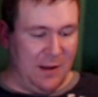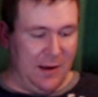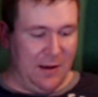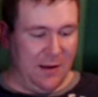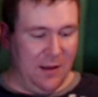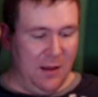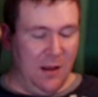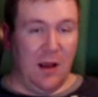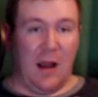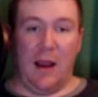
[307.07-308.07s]
like,
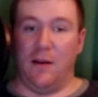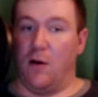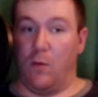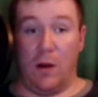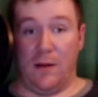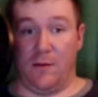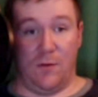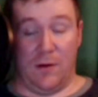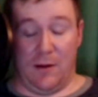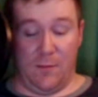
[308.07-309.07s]
I don't want to
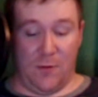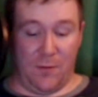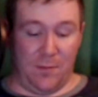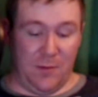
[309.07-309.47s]
do it anymore.